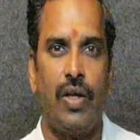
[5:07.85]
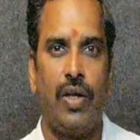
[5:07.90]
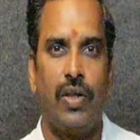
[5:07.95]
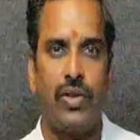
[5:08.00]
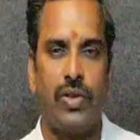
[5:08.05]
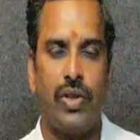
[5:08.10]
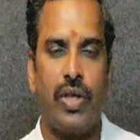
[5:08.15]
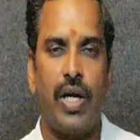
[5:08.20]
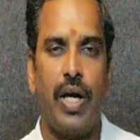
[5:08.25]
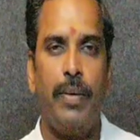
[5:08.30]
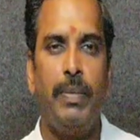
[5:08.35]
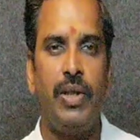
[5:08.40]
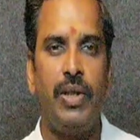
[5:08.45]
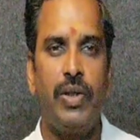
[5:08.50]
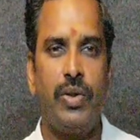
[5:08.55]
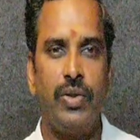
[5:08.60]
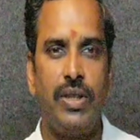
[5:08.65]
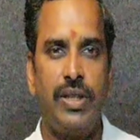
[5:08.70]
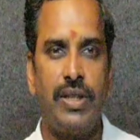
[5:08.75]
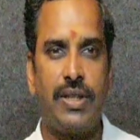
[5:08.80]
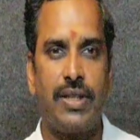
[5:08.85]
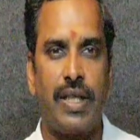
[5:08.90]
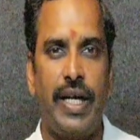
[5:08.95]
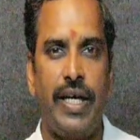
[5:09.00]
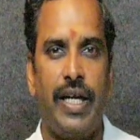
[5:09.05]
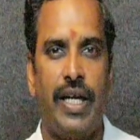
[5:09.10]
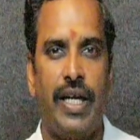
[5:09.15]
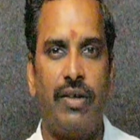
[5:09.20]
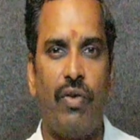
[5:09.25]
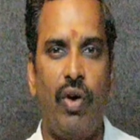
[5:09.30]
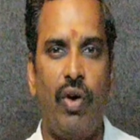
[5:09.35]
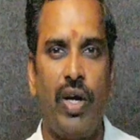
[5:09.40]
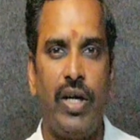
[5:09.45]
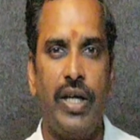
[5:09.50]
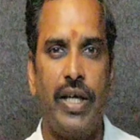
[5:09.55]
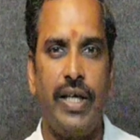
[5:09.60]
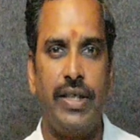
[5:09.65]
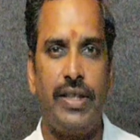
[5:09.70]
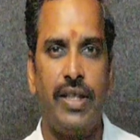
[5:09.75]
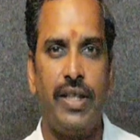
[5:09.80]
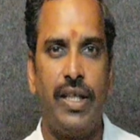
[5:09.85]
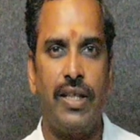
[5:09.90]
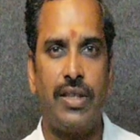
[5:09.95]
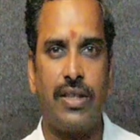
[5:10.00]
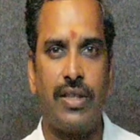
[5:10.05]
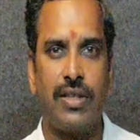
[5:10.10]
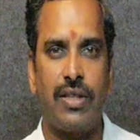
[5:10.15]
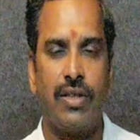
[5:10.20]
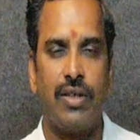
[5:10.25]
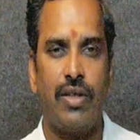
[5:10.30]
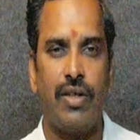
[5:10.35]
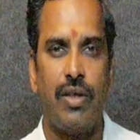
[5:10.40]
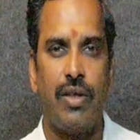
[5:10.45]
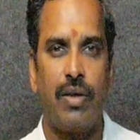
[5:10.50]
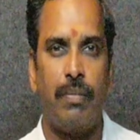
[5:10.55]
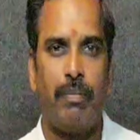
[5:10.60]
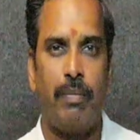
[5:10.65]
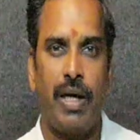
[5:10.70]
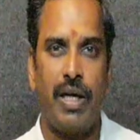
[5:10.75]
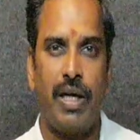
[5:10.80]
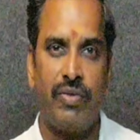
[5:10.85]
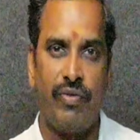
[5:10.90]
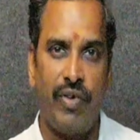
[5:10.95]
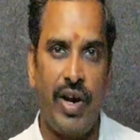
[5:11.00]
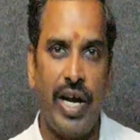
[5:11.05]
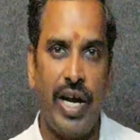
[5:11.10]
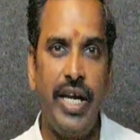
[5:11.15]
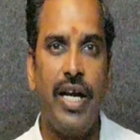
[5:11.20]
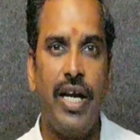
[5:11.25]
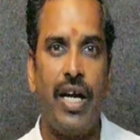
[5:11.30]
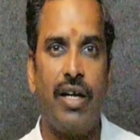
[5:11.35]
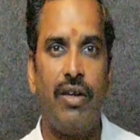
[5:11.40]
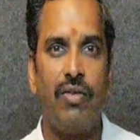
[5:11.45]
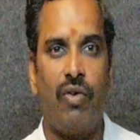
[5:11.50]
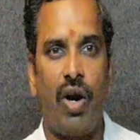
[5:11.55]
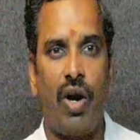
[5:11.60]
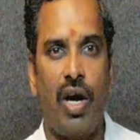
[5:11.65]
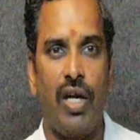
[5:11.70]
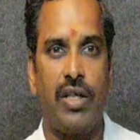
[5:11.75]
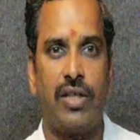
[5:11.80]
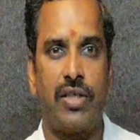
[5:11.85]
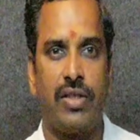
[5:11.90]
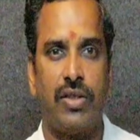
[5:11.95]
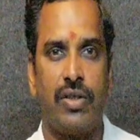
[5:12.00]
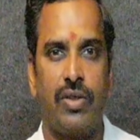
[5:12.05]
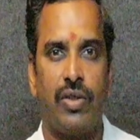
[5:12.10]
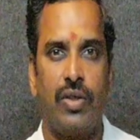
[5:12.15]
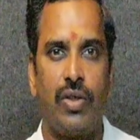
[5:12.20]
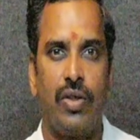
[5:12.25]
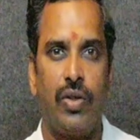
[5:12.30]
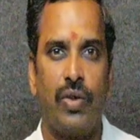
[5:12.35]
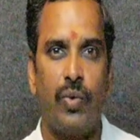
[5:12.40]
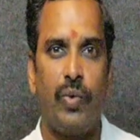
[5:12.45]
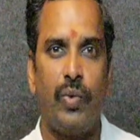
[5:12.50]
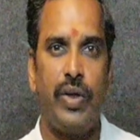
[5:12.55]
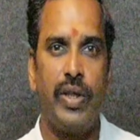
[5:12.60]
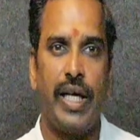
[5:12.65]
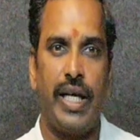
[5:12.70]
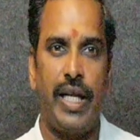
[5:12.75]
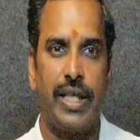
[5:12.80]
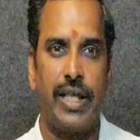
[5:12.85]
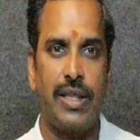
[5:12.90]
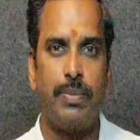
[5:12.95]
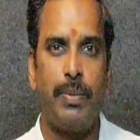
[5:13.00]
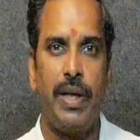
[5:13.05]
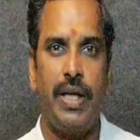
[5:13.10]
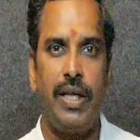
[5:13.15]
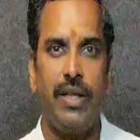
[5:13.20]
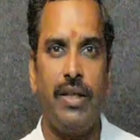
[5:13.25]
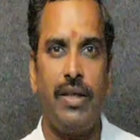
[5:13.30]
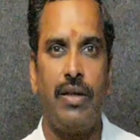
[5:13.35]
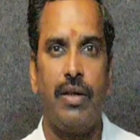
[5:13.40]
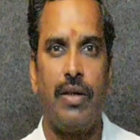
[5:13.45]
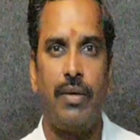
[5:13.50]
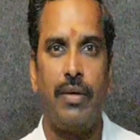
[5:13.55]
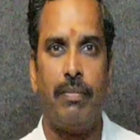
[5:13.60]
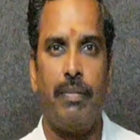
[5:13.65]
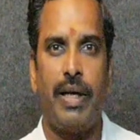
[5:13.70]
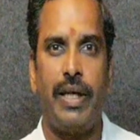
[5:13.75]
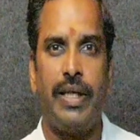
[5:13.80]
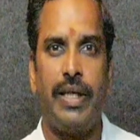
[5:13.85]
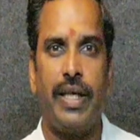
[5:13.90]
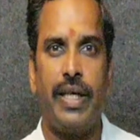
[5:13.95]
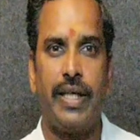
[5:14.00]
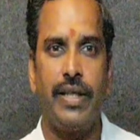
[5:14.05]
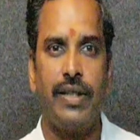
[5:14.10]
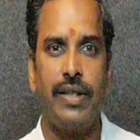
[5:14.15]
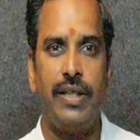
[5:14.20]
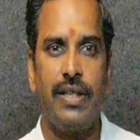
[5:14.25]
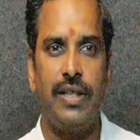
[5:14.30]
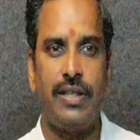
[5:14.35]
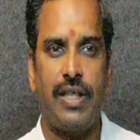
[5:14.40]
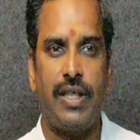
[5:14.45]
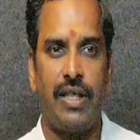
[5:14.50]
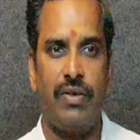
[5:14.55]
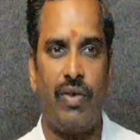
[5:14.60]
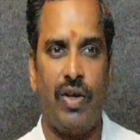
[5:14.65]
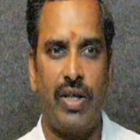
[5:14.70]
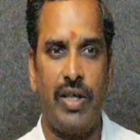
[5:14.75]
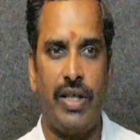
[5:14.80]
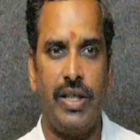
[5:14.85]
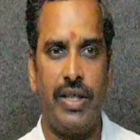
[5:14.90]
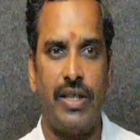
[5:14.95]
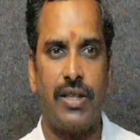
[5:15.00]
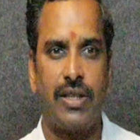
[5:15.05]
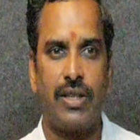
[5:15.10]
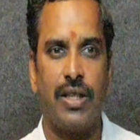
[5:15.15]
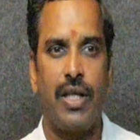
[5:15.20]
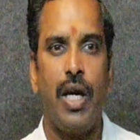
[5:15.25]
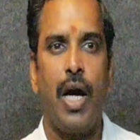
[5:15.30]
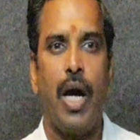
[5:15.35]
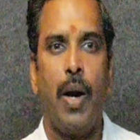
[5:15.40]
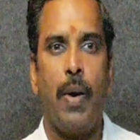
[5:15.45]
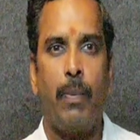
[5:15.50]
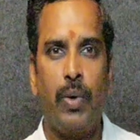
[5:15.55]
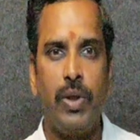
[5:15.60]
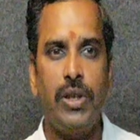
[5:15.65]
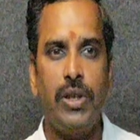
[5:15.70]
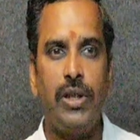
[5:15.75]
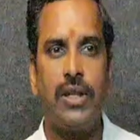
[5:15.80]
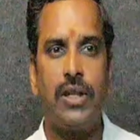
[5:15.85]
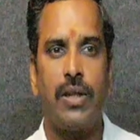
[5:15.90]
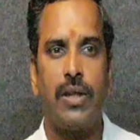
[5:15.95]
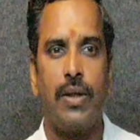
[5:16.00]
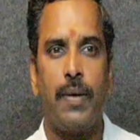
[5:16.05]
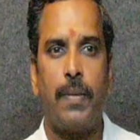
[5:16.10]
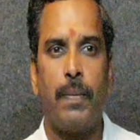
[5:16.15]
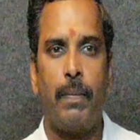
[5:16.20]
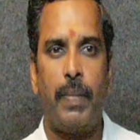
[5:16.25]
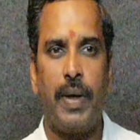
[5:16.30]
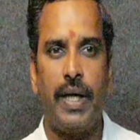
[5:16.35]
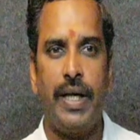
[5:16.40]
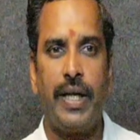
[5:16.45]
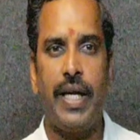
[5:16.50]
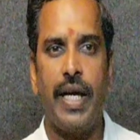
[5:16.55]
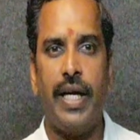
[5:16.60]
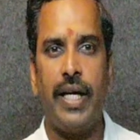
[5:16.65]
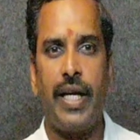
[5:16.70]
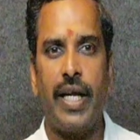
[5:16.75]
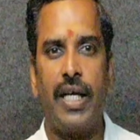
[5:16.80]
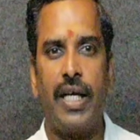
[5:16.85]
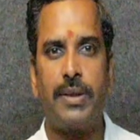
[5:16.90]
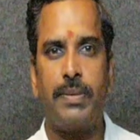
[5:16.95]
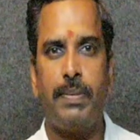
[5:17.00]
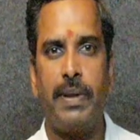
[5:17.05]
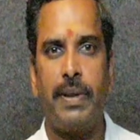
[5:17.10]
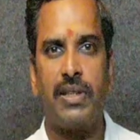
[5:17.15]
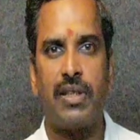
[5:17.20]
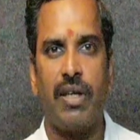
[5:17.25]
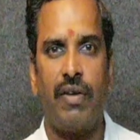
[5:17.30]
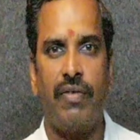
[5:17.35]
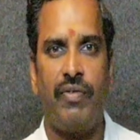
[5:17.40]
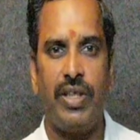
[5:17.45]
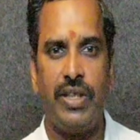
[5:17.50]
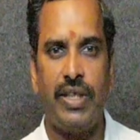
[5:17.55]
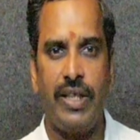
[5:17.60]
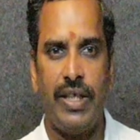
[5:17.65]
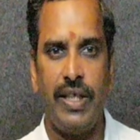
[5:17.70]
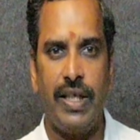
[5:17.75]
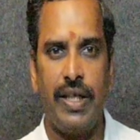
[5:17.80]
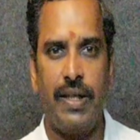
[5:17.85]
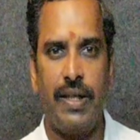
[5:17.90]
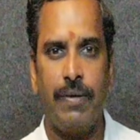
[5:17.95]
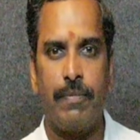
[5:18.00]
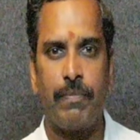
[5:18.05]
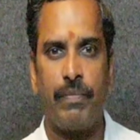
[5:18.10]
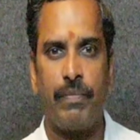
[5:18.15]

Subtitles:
So coming to this slide, advantages, but why and what we can explain by taking these advantages. Push predicate aspects of a theory